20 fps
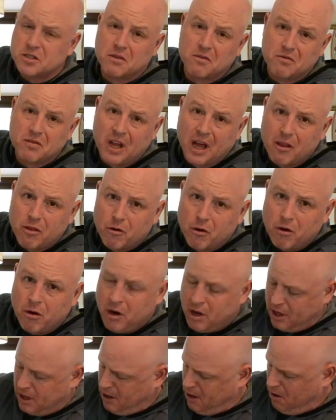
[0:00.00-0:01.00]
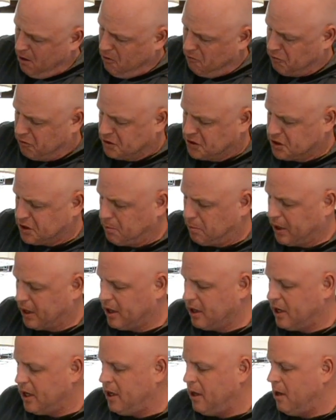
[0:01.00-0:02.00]
of leather for
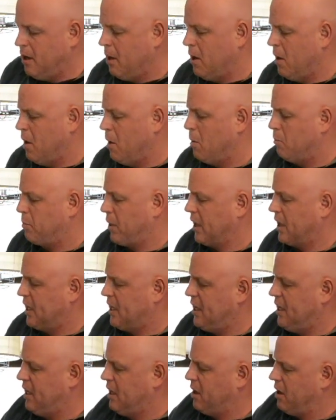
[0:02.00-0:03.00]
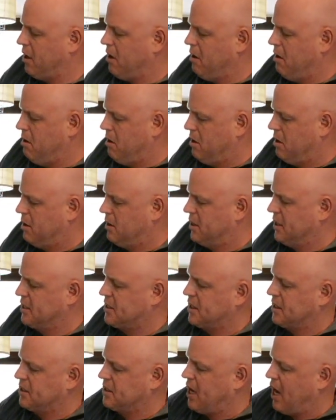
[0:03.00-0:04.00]
stability, but here
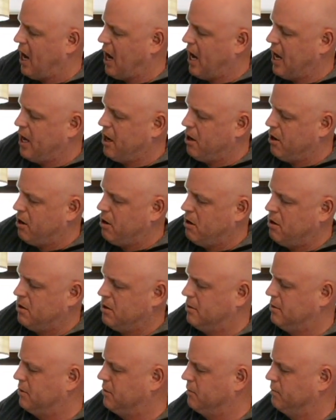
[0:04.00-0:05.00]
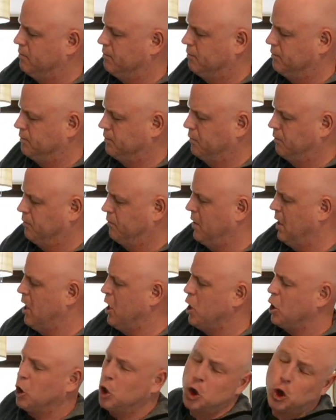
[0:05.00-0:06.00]
this entire
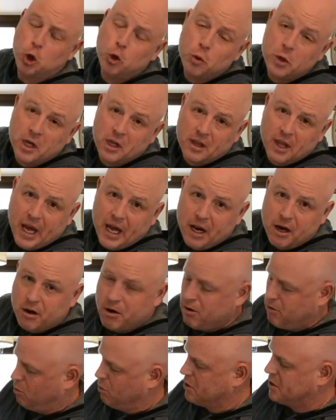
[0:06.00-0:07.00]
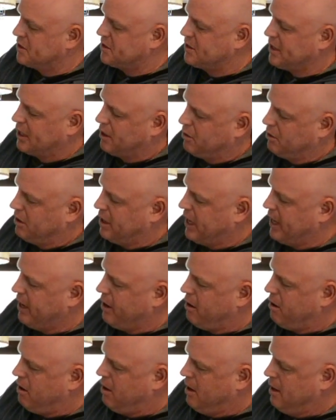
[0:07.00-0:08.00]
unilayer or single
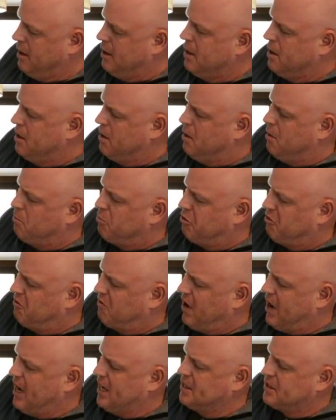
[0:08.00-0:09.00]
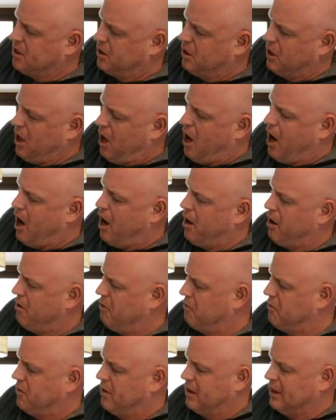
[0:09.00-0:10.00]
layer provides a lot
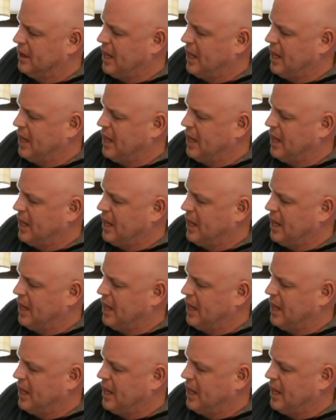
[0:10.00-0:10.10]
of